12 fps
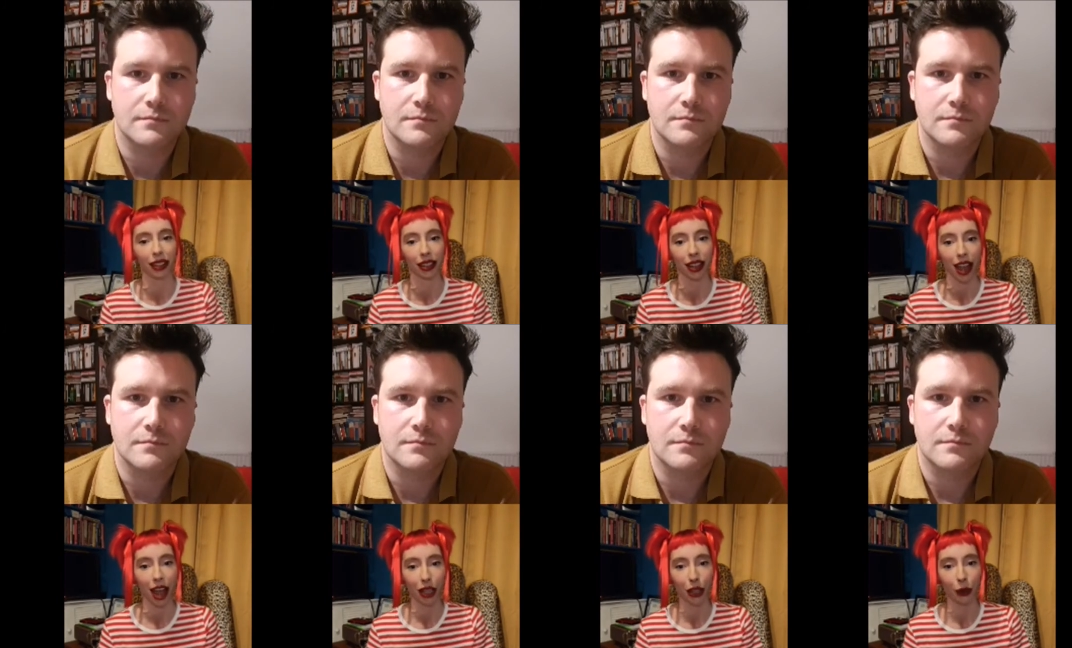
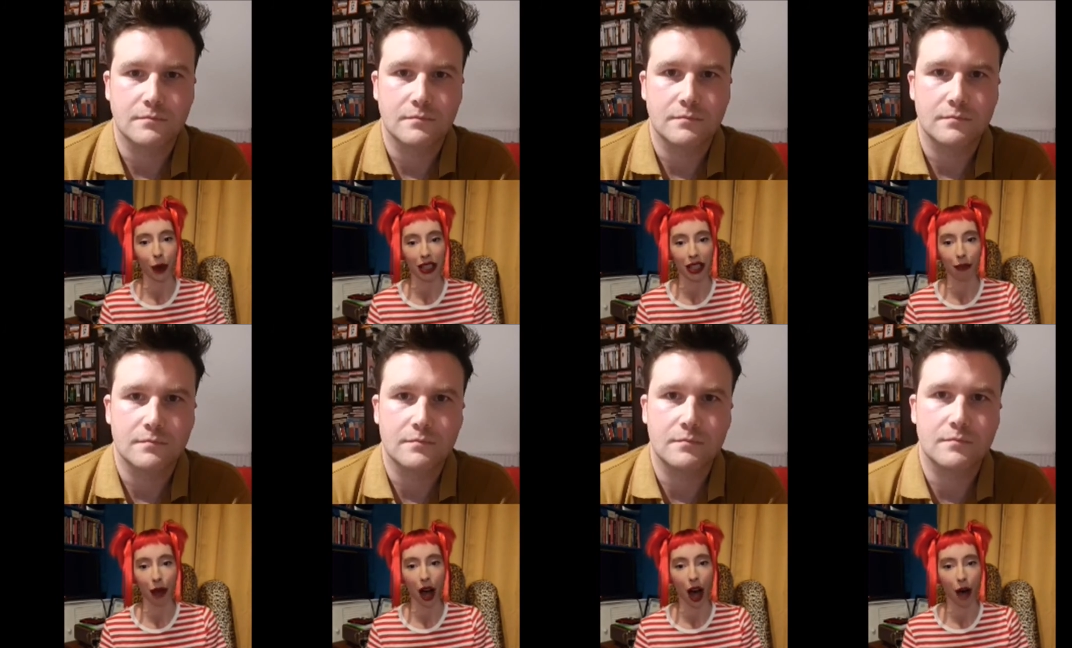Speaker 1: Sweaty
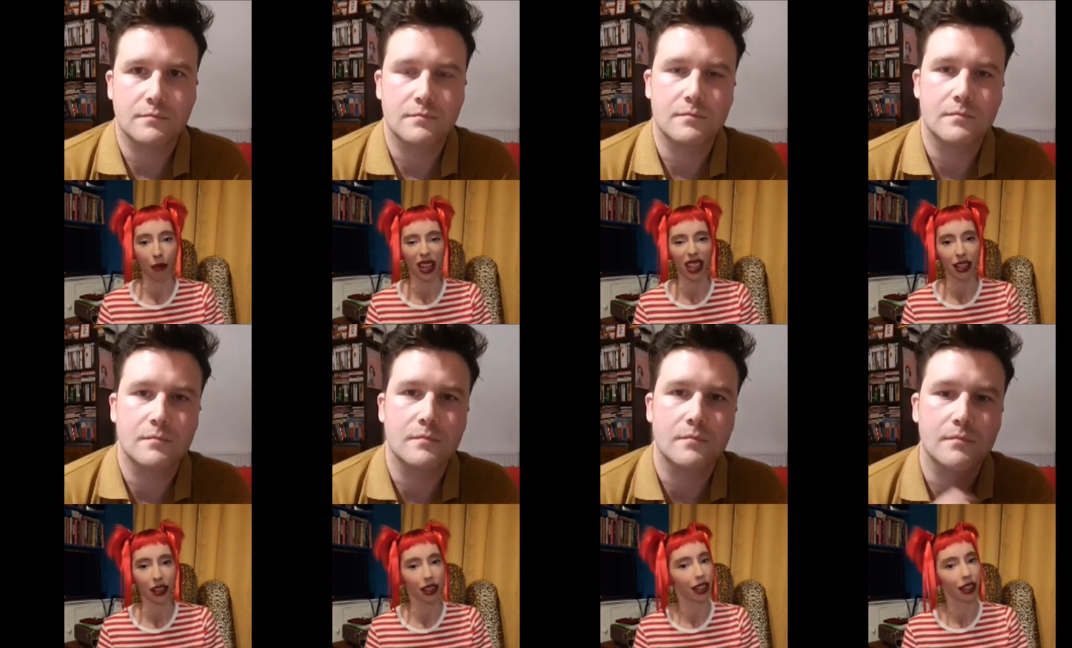palmed. Is it the
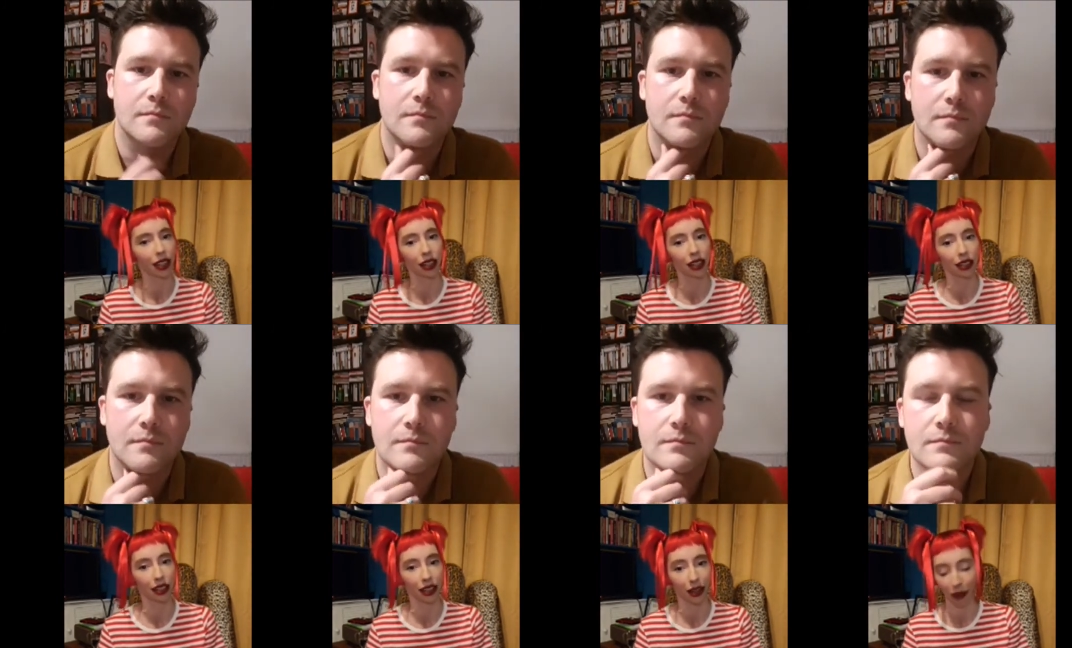distance
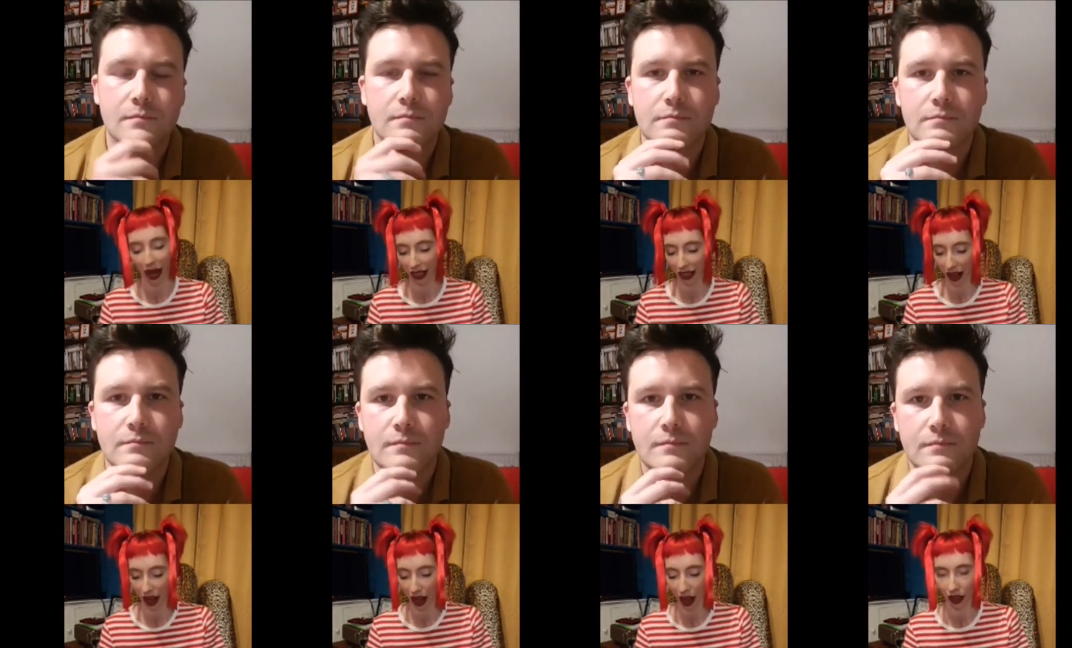that makes it
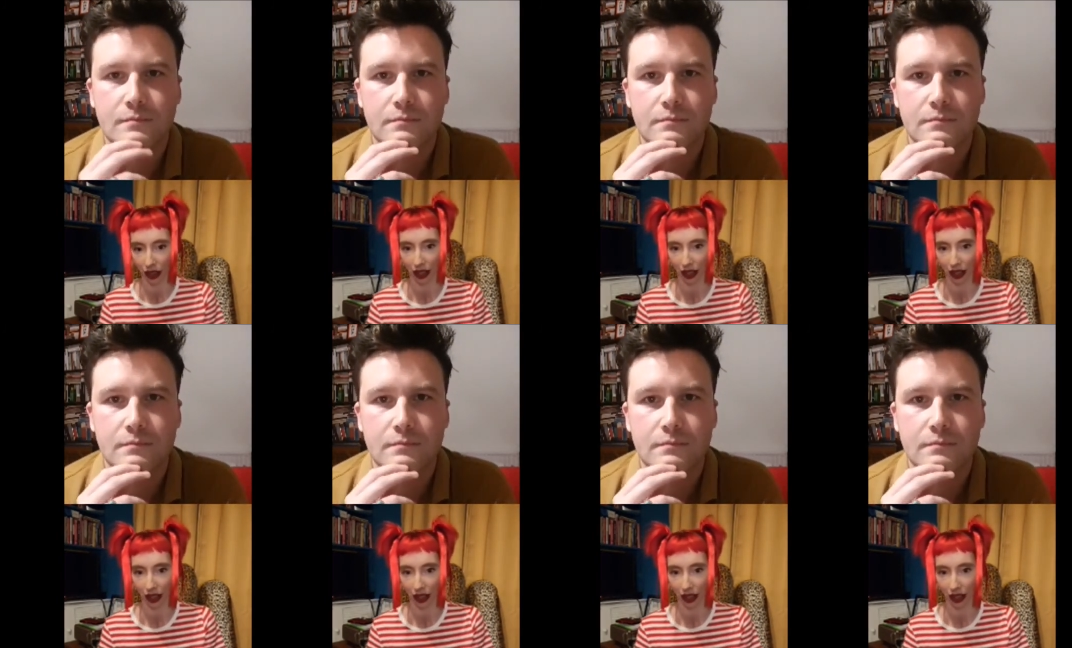hard?